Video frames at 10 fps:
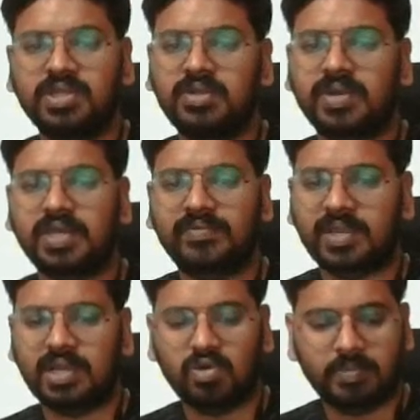You can
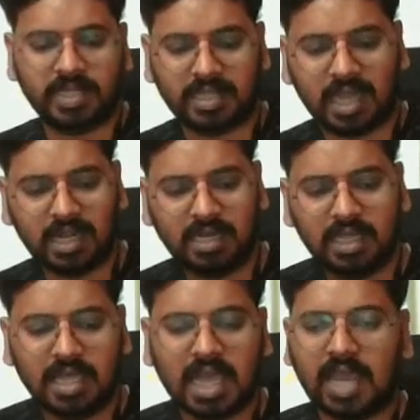quickly open that.
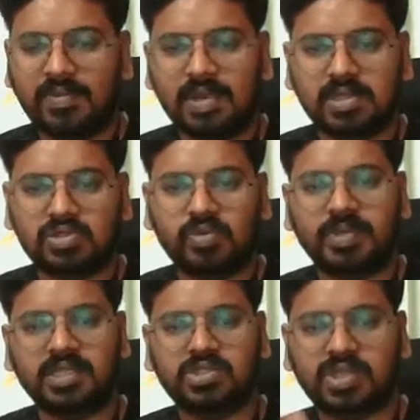I will also
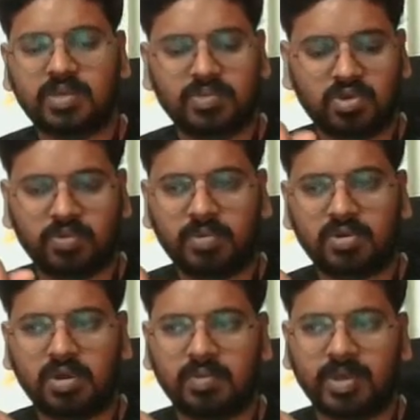open the same
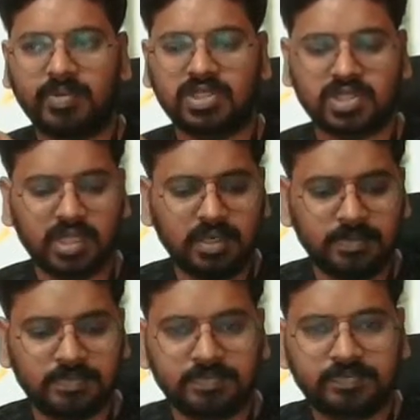notebook on my machine.